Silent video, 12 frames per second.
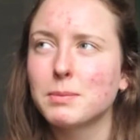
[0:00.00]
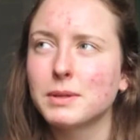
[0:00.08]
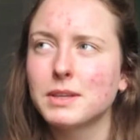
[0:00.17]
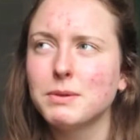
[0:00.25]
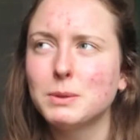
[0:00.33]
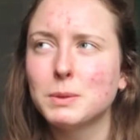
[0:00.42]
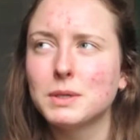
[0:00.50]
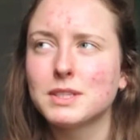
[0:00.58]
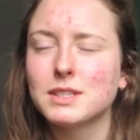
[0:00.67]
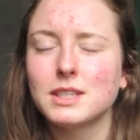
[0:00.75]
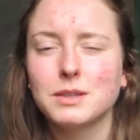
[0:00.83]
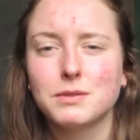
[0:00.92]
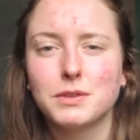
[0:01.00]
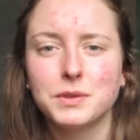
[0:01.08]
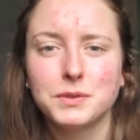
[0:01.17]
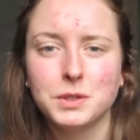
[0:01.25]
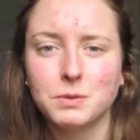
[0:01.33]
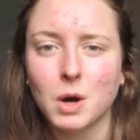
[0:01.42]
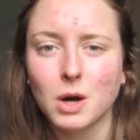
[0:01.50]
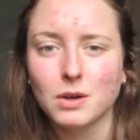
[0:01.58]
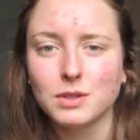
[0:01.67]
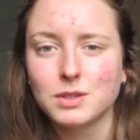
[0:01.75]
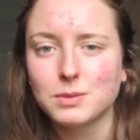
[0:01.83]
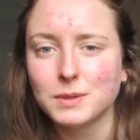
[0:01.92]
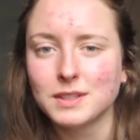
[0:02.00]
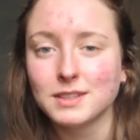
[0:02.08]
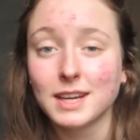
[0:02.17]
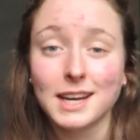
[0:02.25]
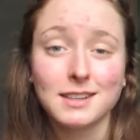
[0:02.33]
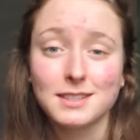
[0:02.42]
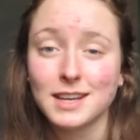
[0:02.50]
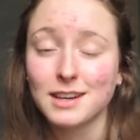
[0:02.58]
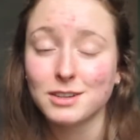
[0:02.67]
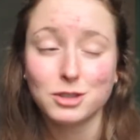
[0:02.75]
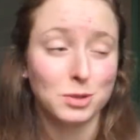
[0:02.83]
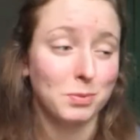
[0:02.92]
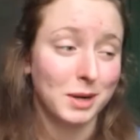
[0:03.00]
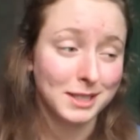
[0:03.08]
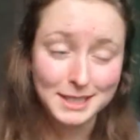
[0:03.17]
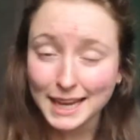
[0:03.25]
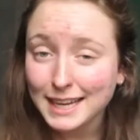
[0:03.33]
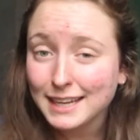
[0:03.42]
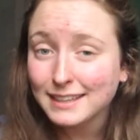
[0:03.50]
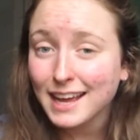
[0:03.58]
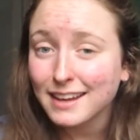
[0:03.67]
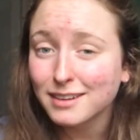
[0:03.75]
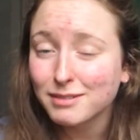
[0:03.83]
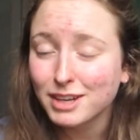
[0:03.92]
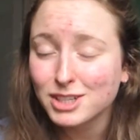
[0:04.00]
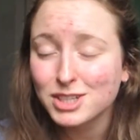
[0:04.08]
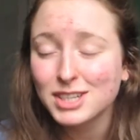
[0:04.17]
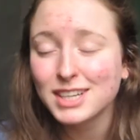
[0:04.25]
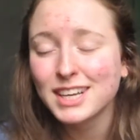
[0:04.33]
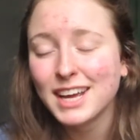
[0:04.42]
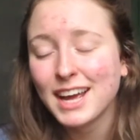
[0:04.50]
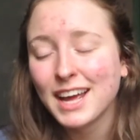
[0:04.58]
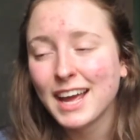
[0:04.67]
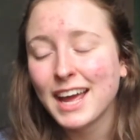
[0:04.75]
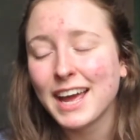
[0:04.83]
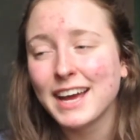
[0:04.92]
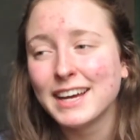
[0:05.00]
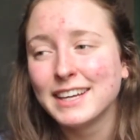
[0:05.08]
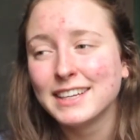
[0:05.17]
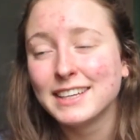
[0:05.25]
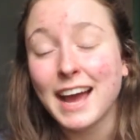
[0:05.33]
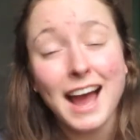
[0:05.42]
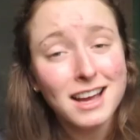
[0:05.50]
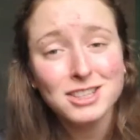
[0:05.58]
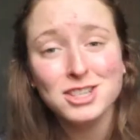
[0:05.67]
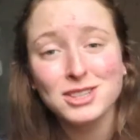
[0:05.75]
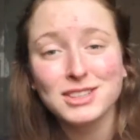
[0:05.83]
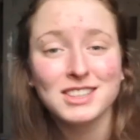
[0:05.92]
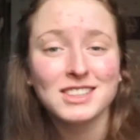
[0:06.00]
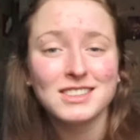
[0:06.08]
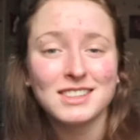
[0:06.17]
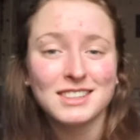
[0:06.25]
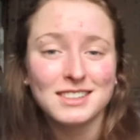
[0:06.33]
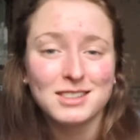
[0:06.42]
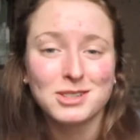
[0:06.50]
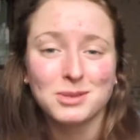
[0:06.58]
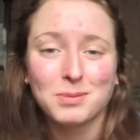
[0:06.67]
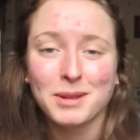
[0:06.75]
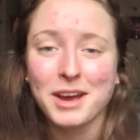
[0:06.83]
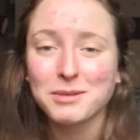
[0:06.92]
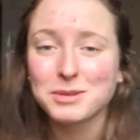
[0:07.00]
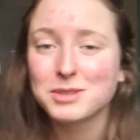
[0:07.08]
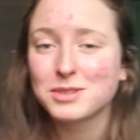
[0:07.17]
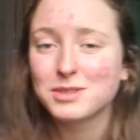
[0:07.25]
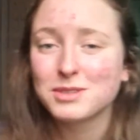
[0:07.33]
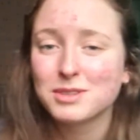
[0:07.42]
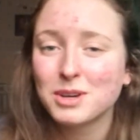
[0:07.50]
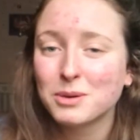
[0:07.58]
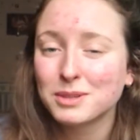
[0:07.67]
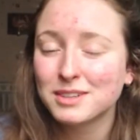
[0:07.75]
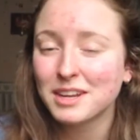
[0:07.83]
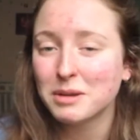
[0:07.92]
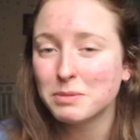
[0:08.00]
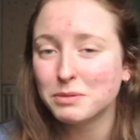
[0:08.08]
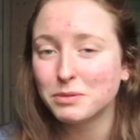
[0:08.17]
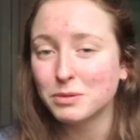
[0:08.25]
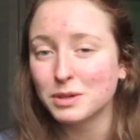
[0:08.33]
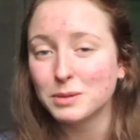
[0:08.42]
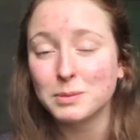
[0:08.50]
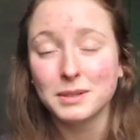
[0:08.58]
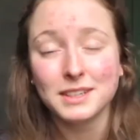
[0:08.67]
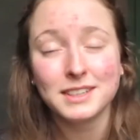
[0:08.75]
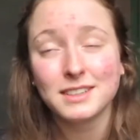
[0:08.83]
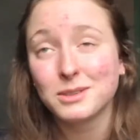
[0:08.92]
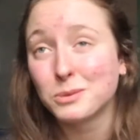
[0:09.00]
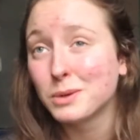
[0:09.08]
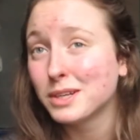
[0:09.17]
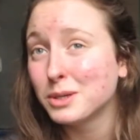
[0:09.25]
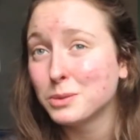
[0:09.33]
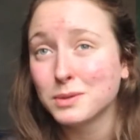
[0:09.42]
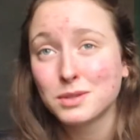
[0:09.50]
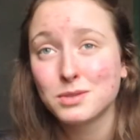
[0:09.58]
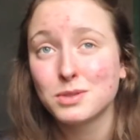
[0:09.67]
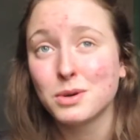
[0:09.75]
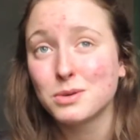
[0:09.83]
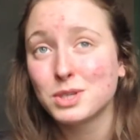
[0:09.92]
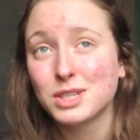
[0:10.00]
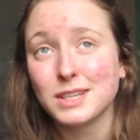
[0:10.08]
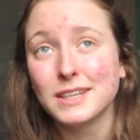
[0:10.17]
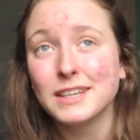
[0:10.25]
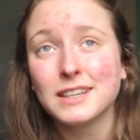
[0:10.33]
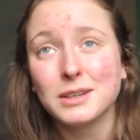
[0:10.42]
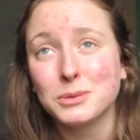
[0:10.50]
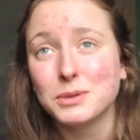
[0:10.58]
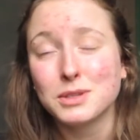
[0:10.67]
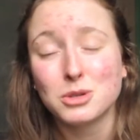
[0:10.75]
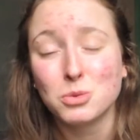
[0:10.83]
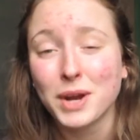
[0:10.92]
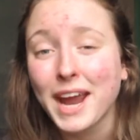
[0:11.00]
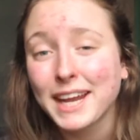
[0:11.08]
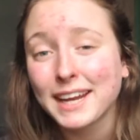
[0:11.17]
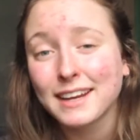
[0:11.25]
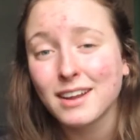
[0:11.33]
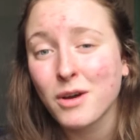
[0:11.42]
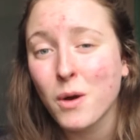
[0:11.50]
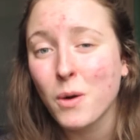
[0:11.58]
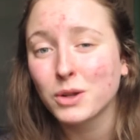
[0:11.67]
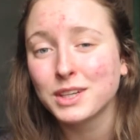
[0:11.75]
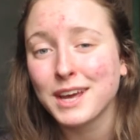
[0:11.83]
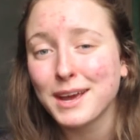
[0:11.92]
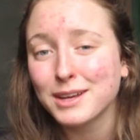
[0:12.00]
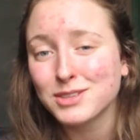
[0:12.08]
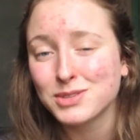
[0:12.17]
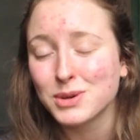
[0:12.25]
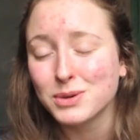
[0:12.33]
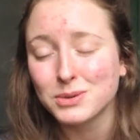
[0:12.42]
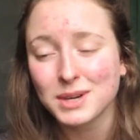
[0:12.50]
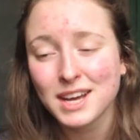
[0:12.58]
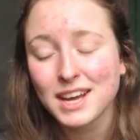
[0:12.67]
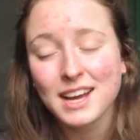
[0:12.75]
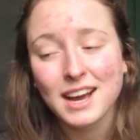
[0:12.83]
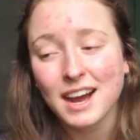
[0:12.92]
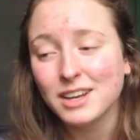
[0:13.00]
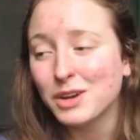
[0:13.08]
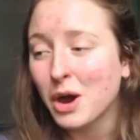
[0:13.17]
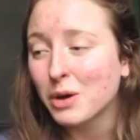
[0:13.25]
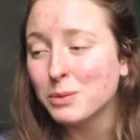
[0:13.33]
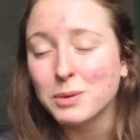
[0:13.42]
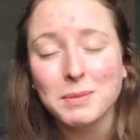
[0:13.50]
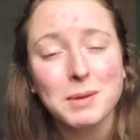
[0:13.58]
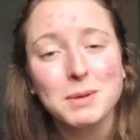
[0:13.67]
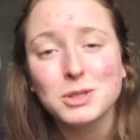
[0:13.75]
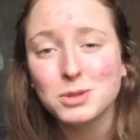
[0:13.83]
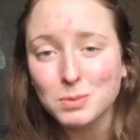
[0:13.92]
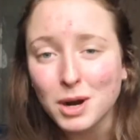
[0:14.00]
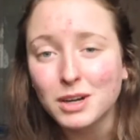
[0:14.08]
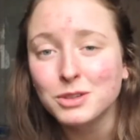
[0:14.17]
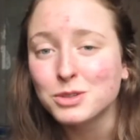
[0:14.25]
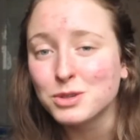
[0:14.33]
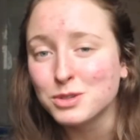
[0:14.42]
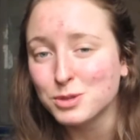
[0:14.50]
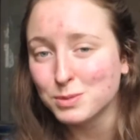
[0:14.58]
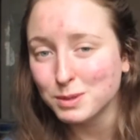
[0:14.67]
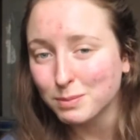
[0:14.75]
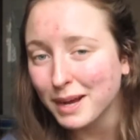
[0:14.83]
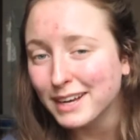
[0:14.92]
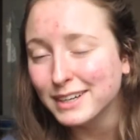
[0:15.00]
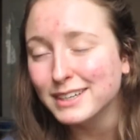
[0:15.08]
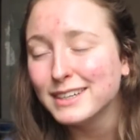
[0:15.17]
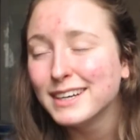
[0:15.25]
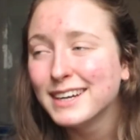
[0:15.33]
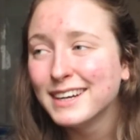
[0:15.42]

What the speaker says: I believe it was the 5th of August when I decided to partake in that adventure. And actually, the initial plan was to go the day before, but the weather was so shit. It was raining the whole day, so I thought, well, maybe tomorrow is going to be better.